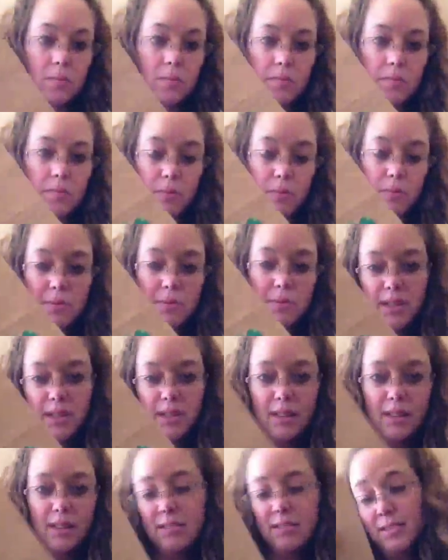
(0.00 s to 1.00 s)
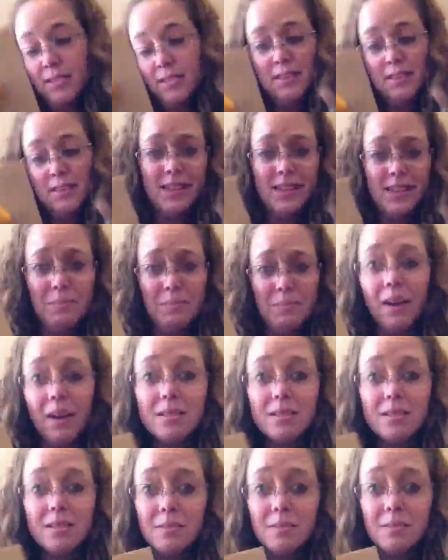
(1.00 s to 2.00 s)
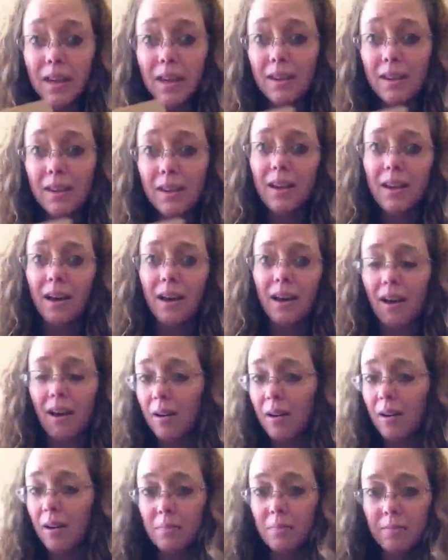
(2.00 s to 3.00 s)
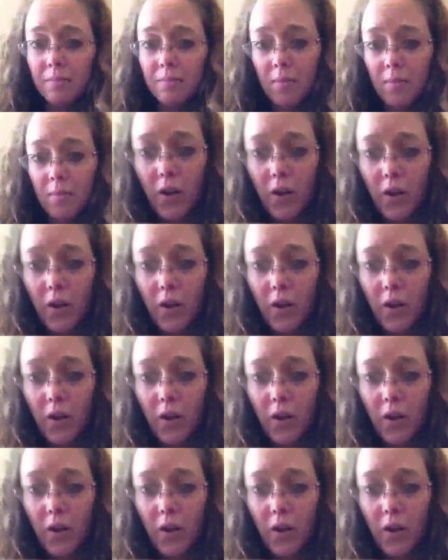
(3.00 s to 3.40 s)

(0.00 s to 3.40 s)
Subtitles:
that represented a sandbox to me on